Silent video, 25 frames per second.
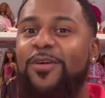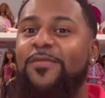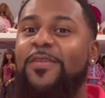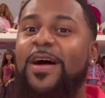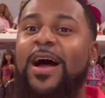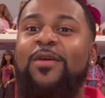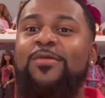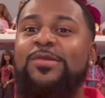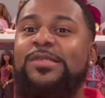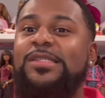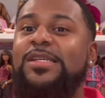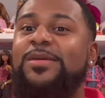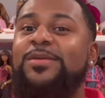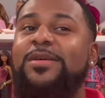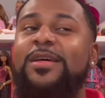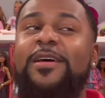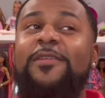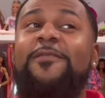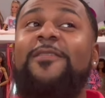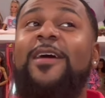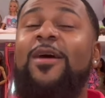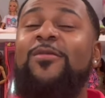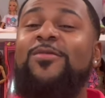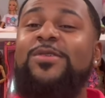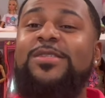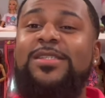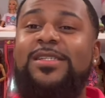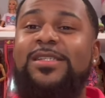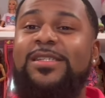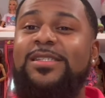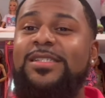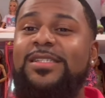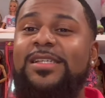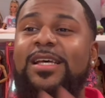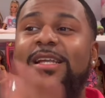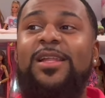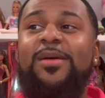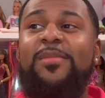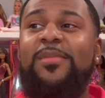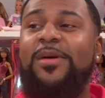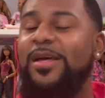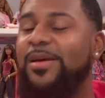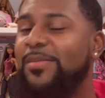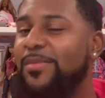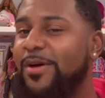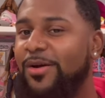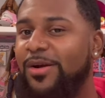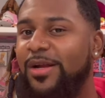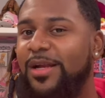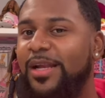If I was the if I was to send them an
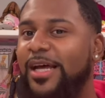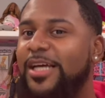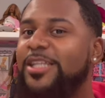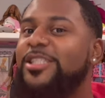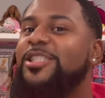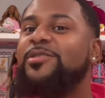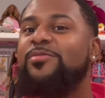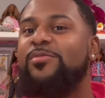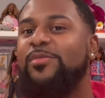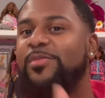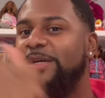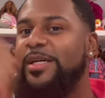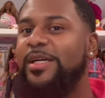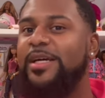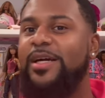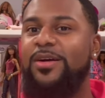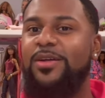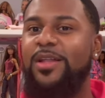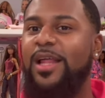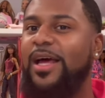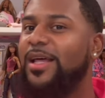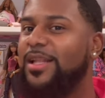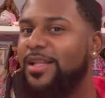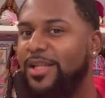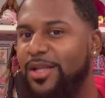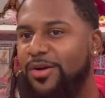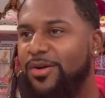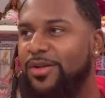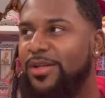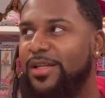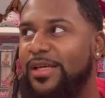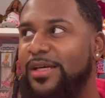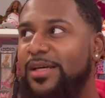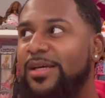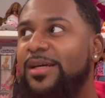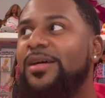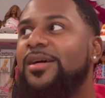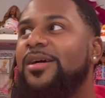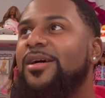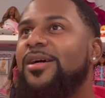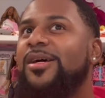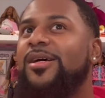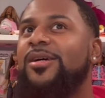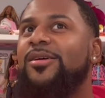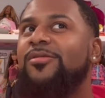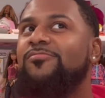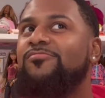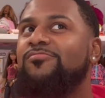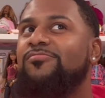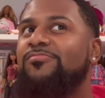email today, she would be here like literally
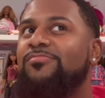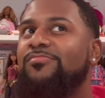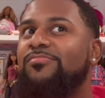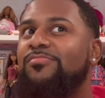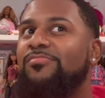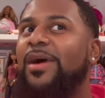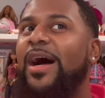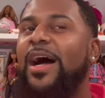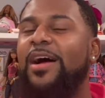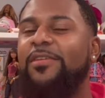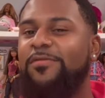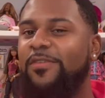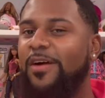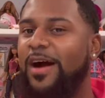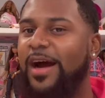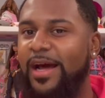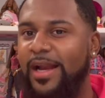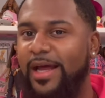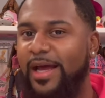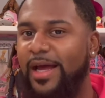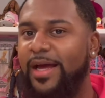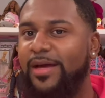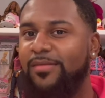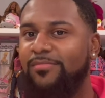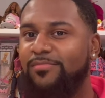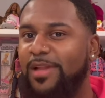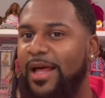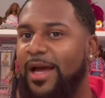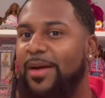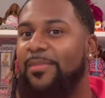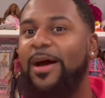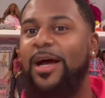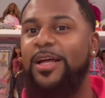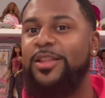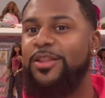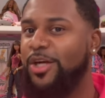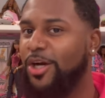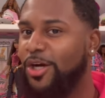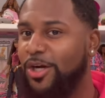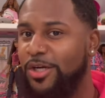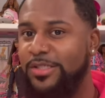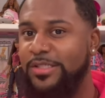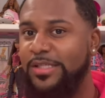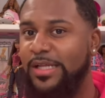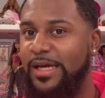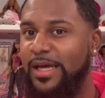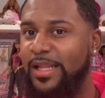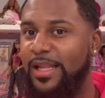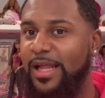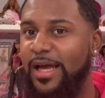by Friday, like by
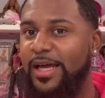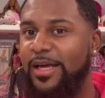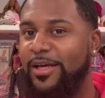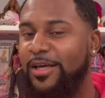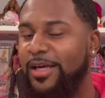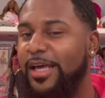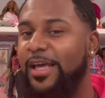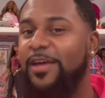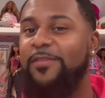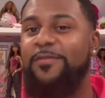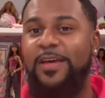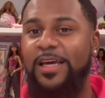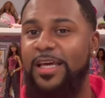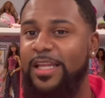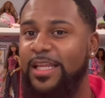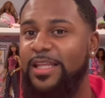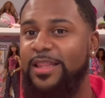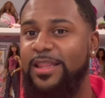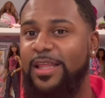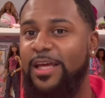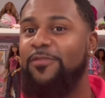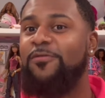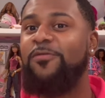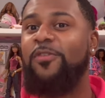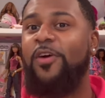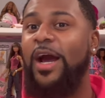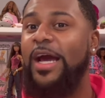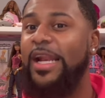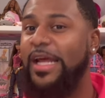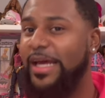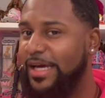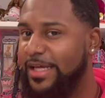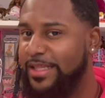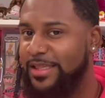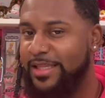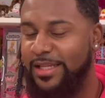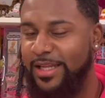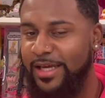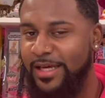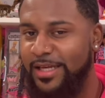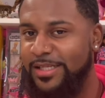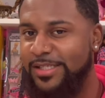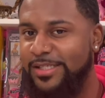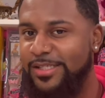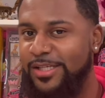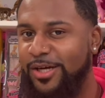Thursday, like if anything, Friday at the latest.